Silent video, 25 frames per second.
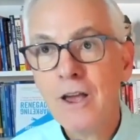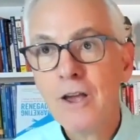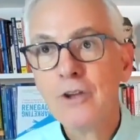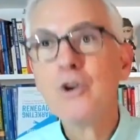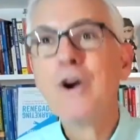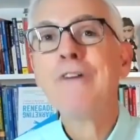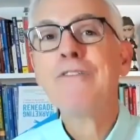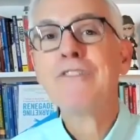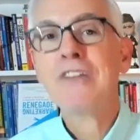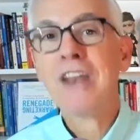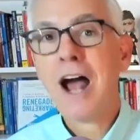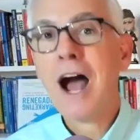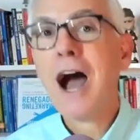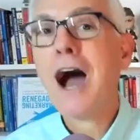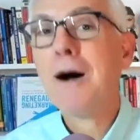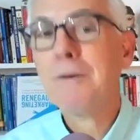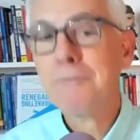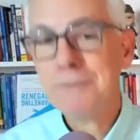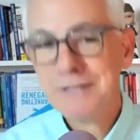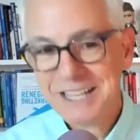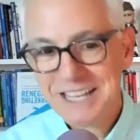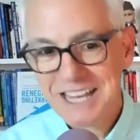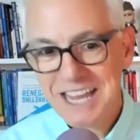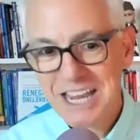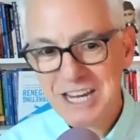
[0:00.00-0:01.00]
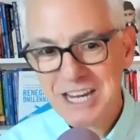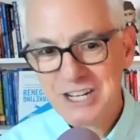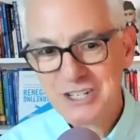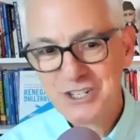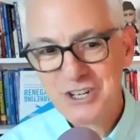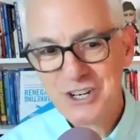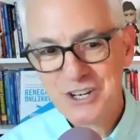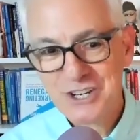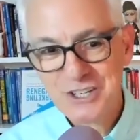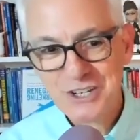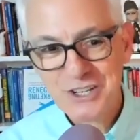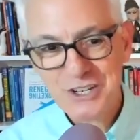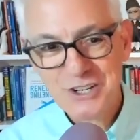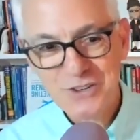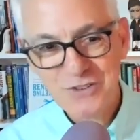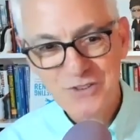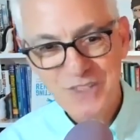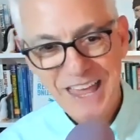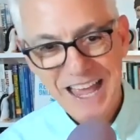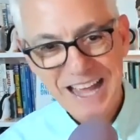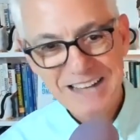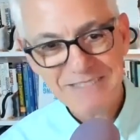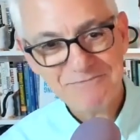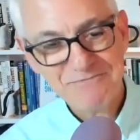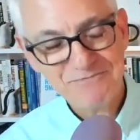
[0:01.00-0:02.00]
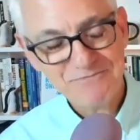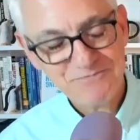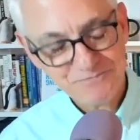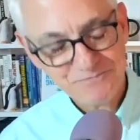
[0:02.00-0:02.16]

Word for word: you have an obligation to do that.